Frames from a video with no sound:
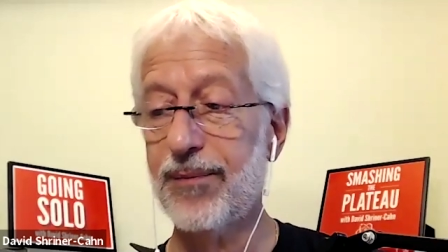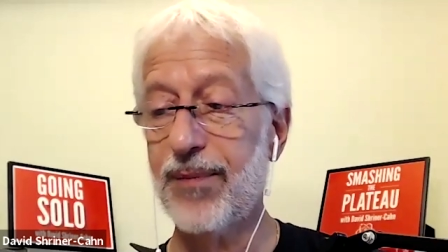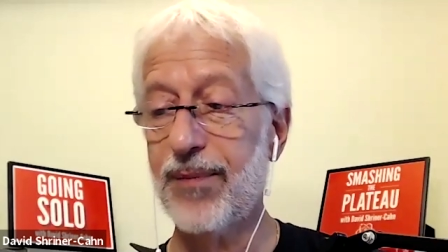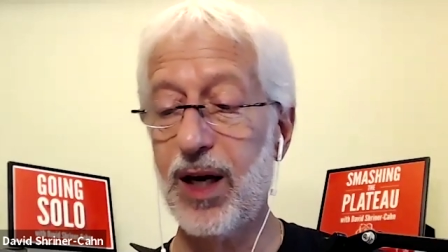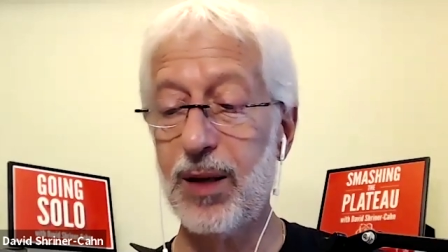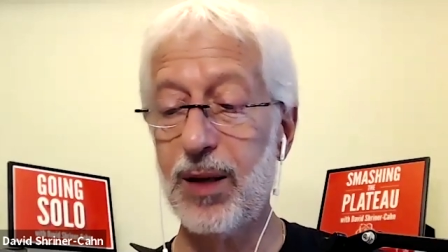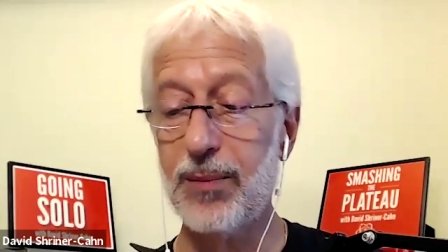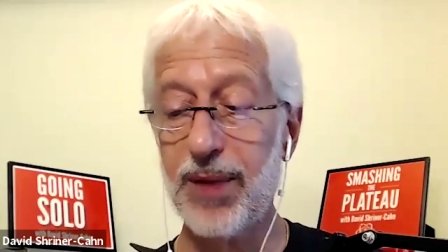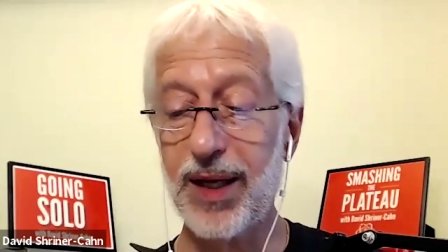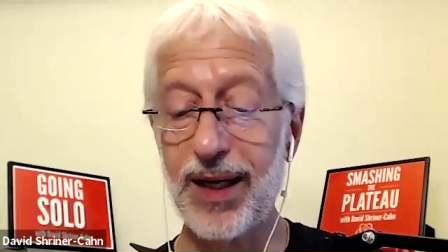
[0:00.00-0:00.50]

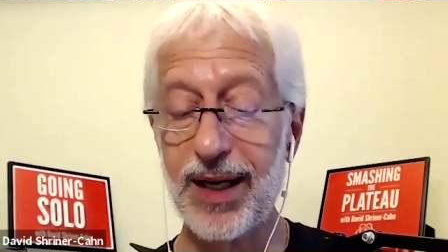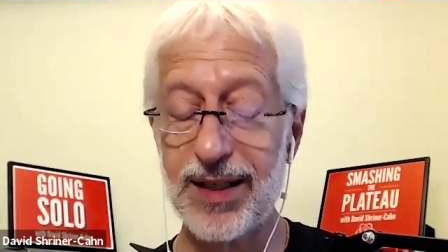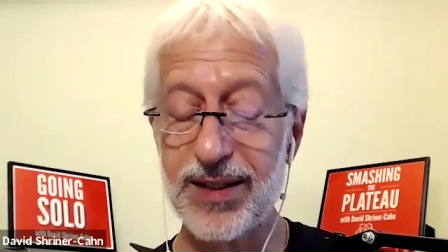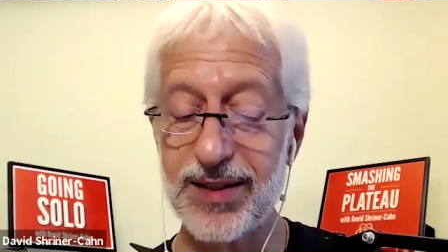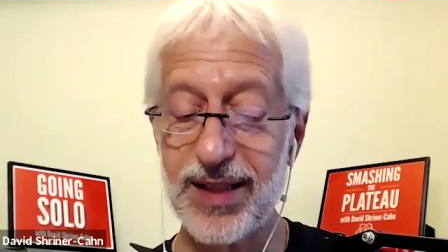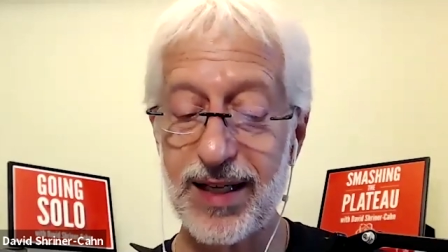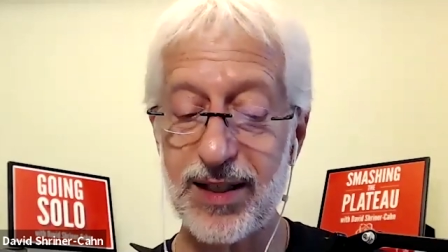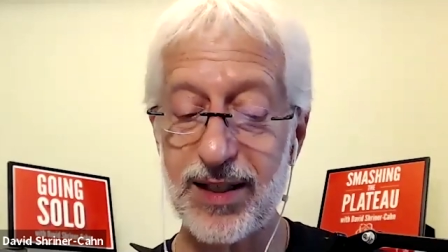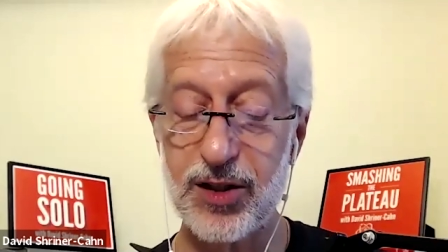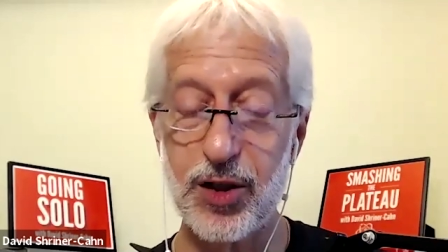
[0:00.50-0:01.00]
um, like I
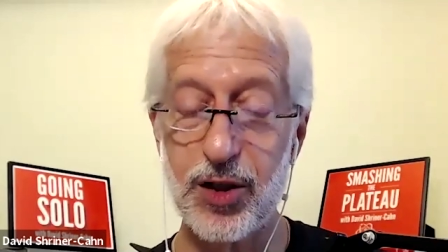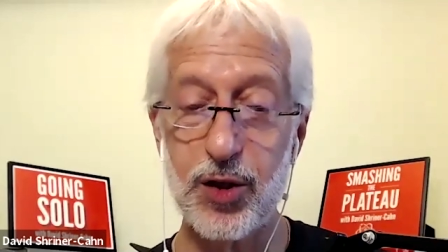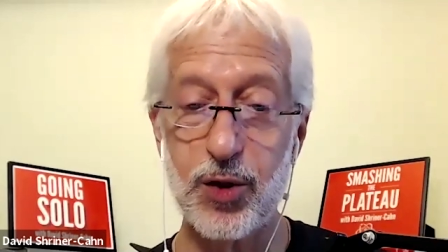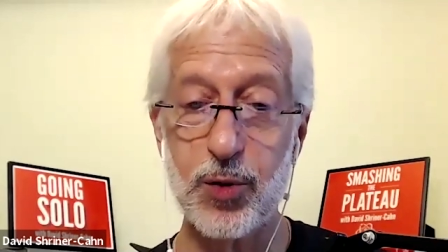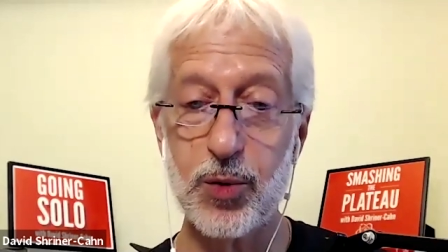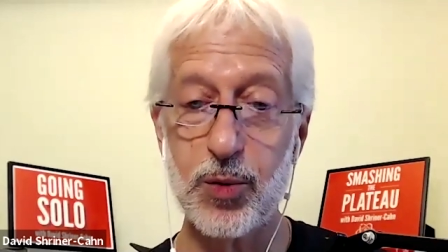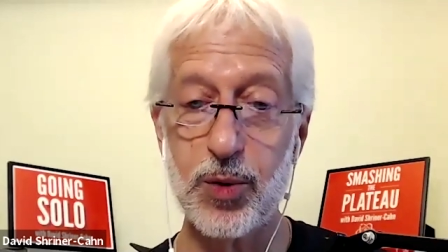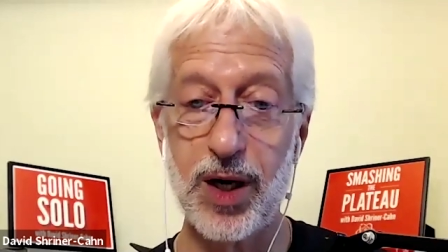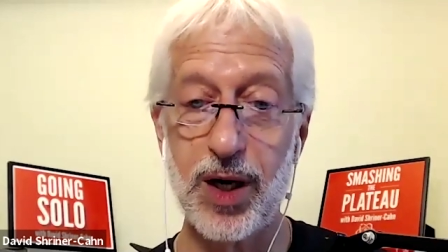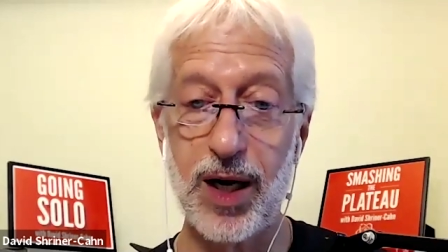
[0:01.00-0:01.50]
said to
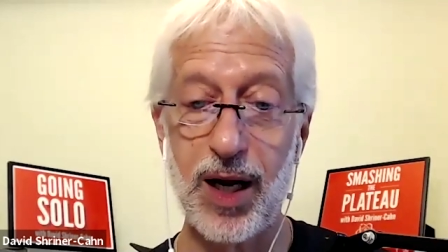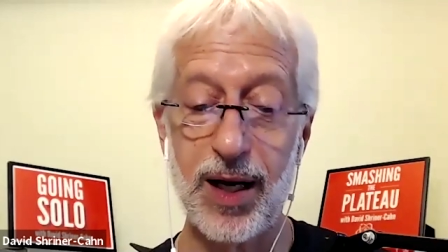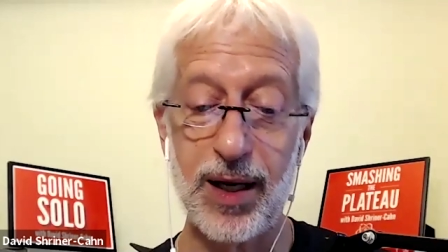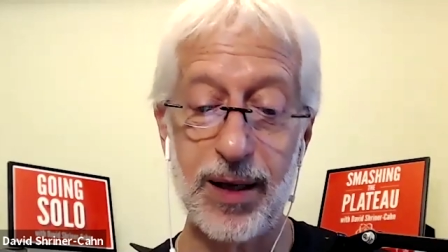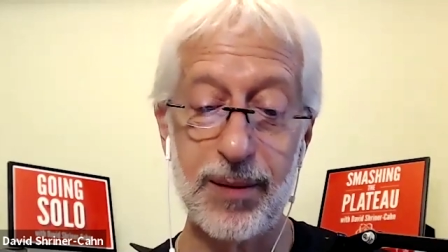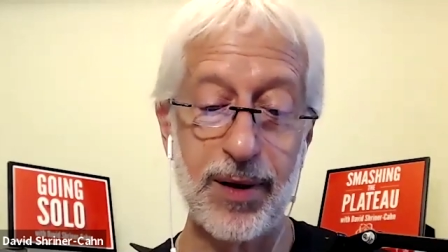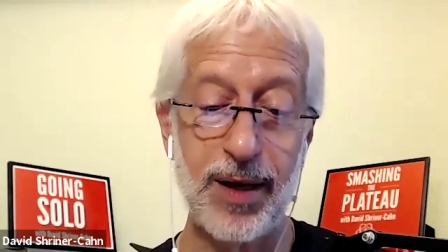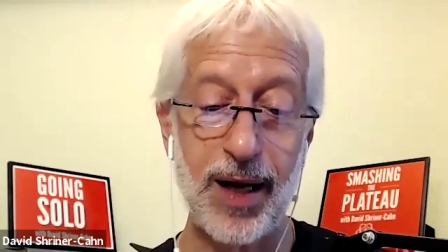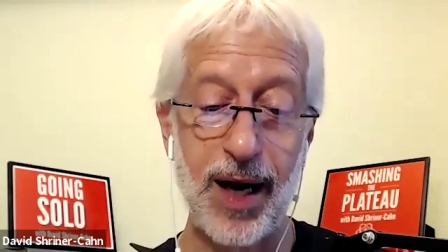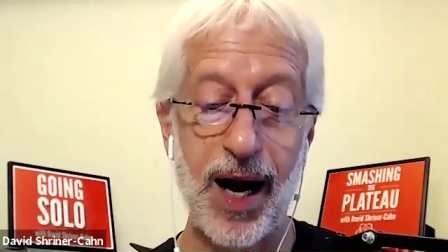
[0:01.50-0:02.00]
you, uh,
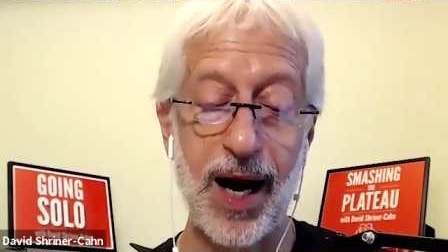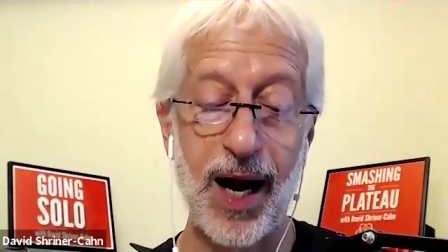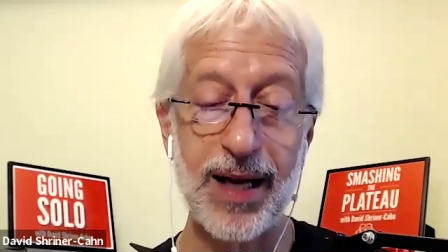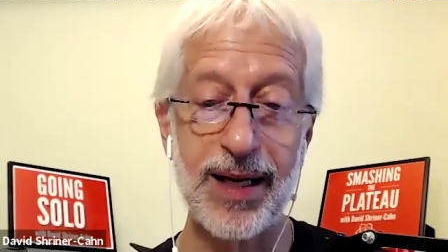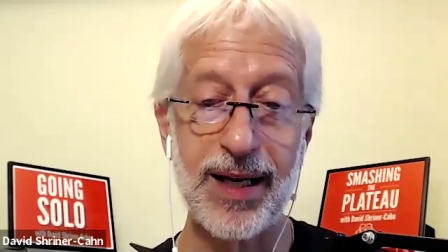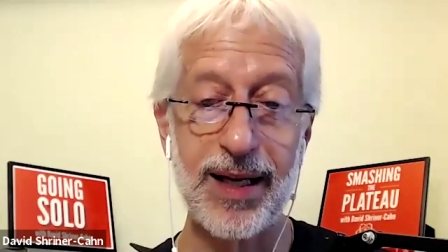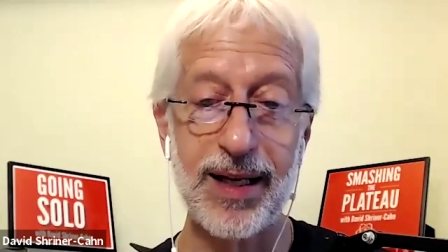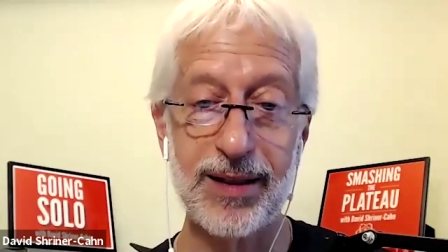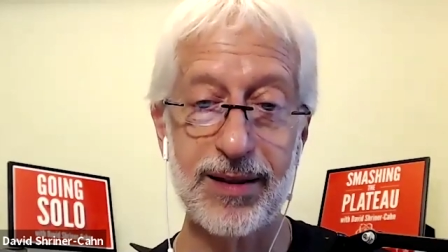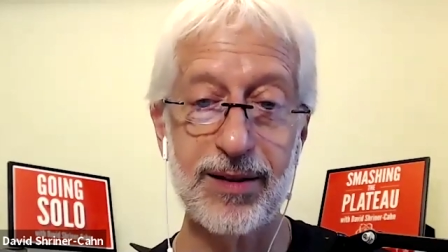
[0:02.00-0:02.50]

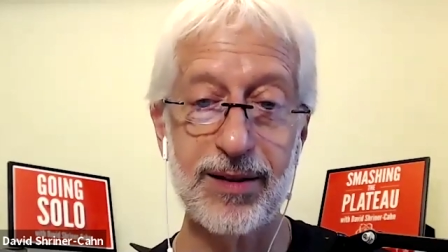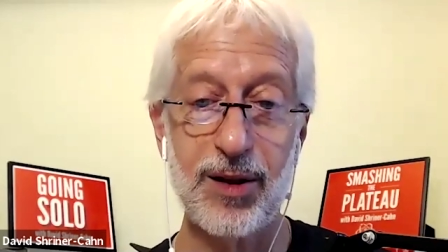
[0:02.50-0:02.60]
I